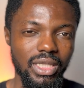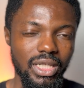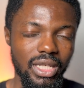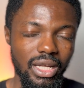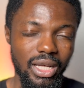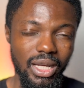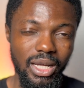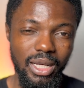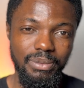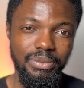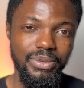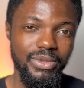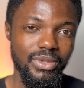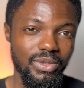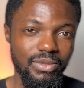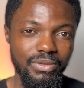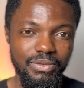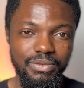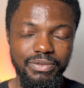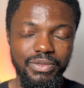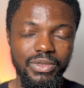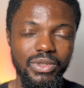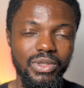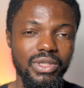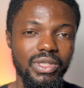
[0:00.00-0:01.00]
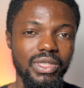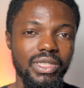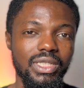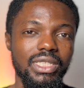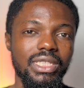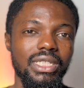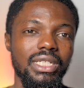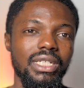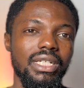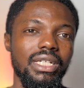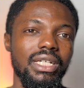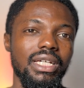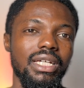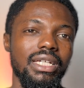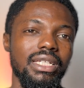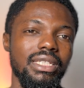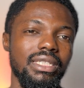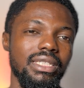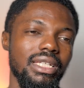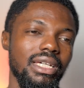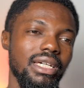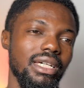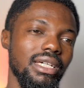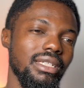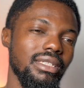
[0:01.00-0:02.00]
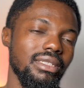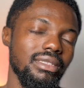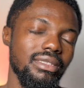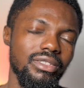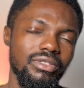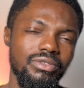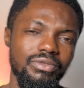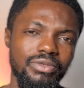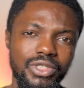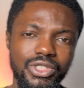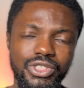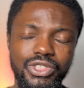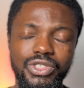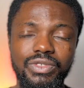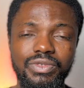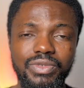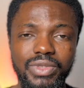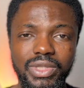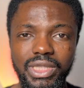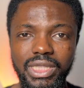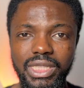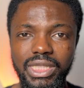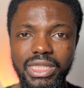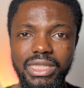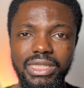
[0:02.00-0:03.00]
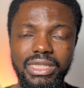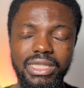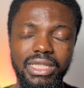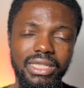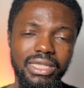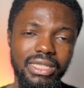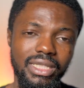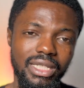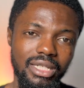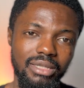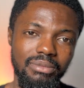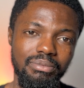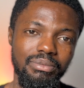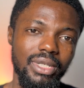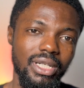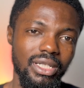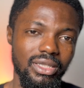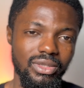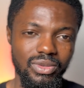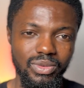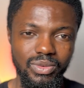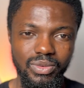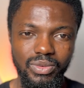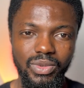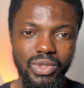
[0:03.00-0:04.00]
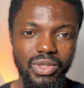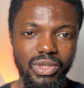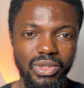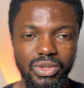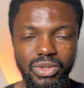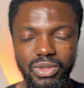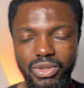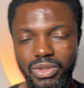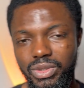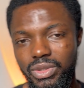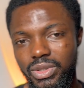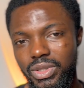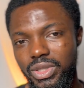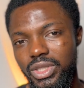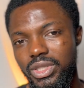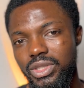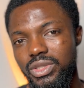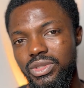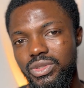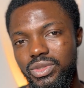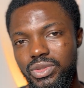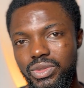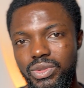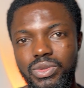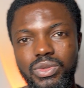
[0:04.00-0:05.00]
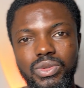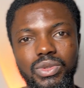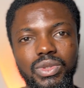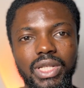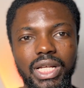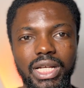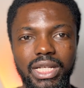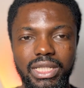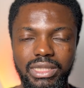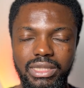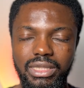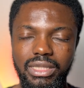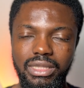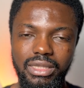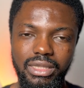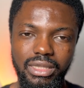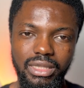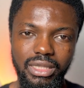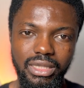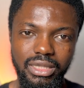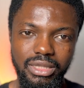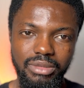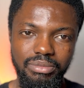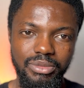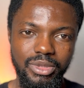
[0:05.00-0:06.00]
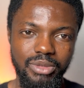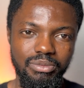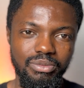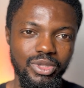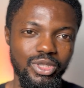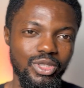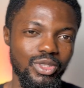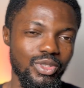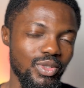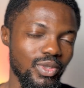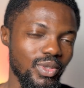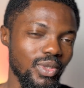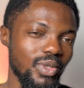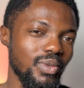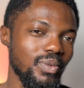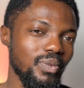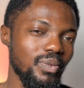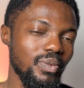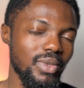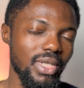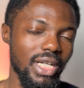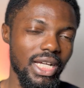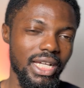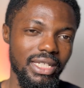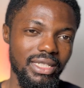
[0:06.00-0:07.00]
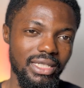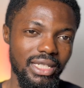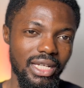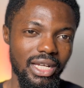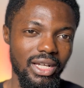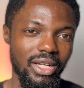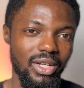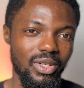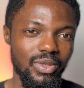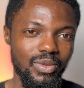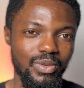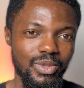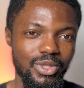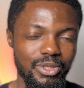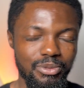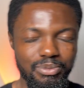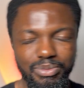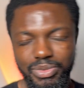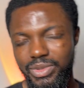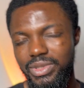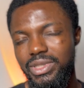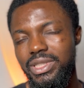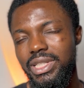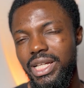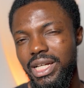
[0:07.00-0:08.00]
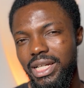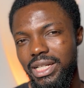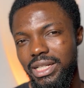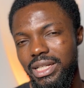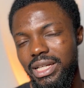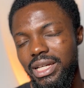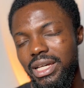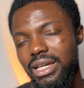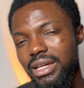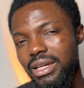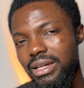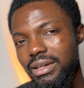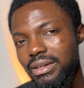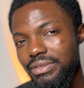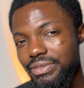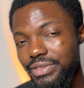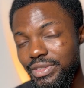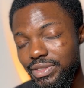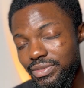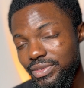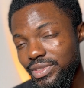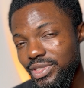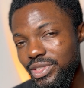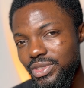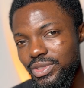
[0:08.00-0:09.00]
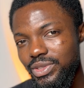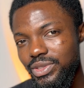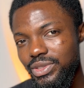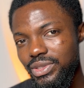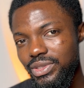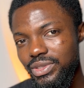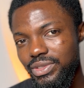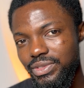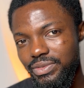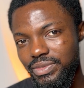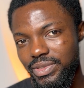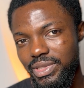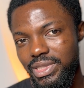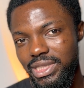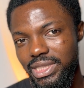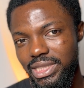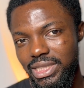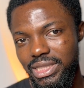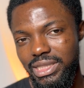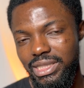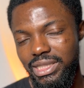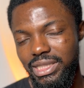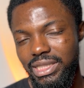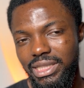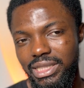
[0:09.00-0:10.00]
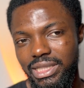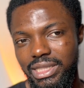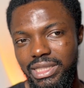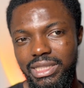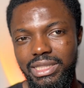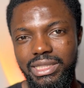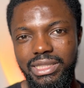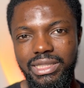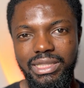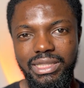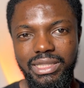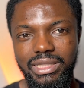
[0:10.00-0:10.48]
have some fun and then rejuvenate and get back to work or school, as the case may be. So I always put like 50 euros for this, and